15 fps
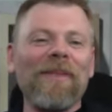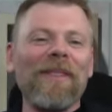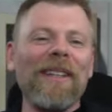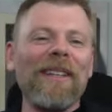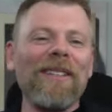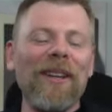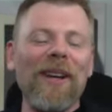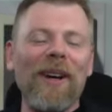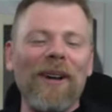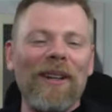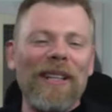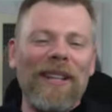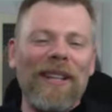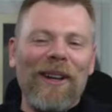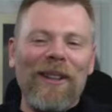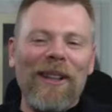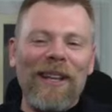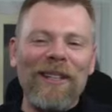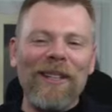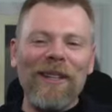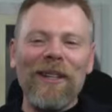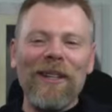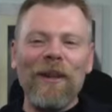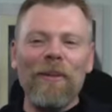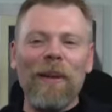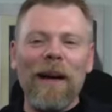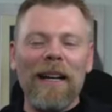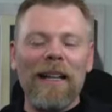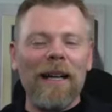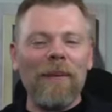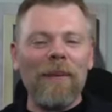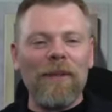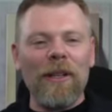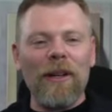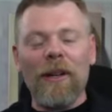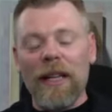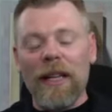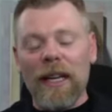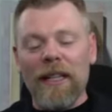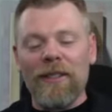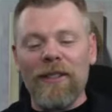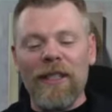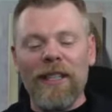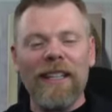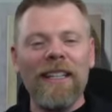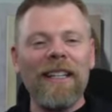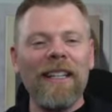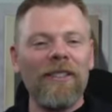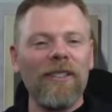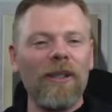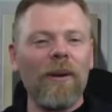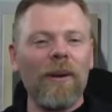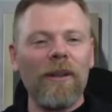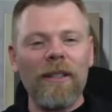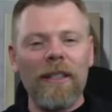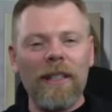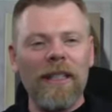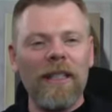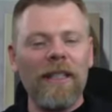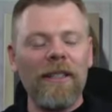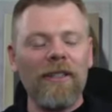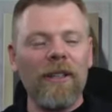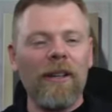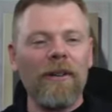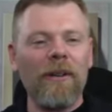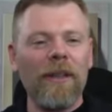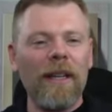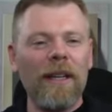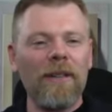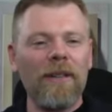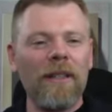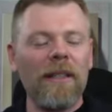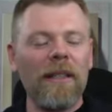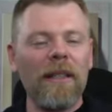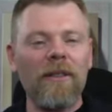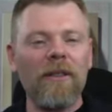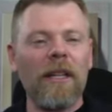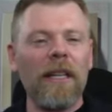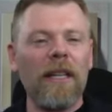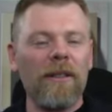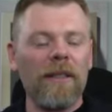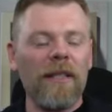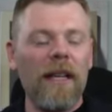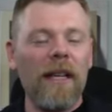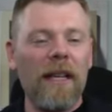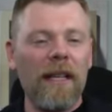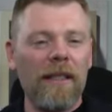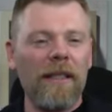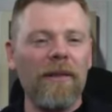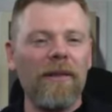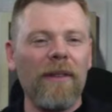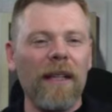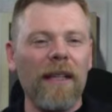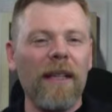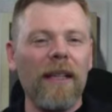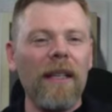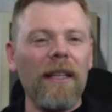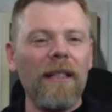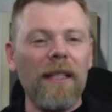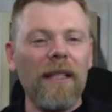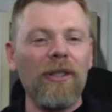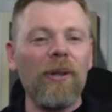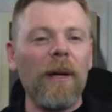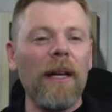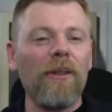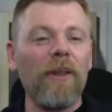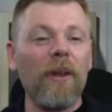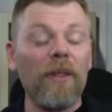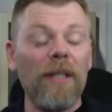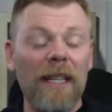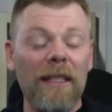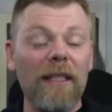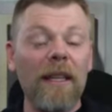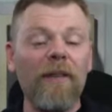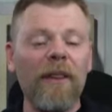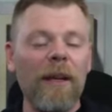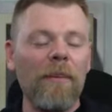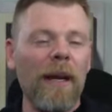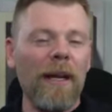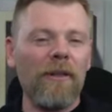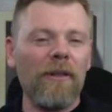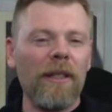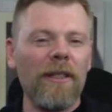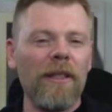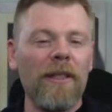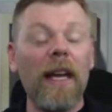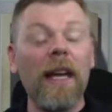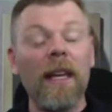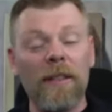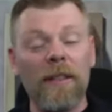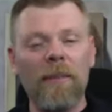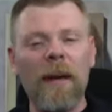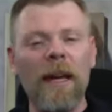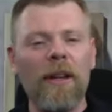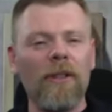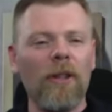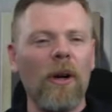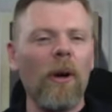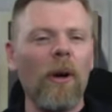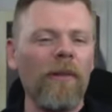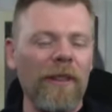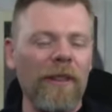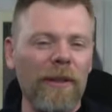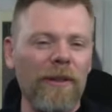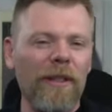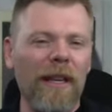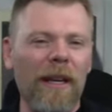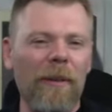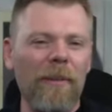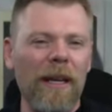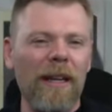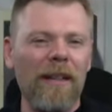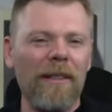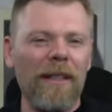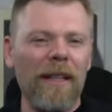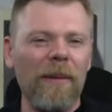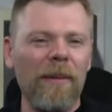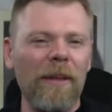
So, then you back up and you go, okay, so you didn't hit your quota. You didn't hit your 100,000. Let's look at your activity. Did you hit those activity metrics that as a manager, hopefully you set up ahead of time?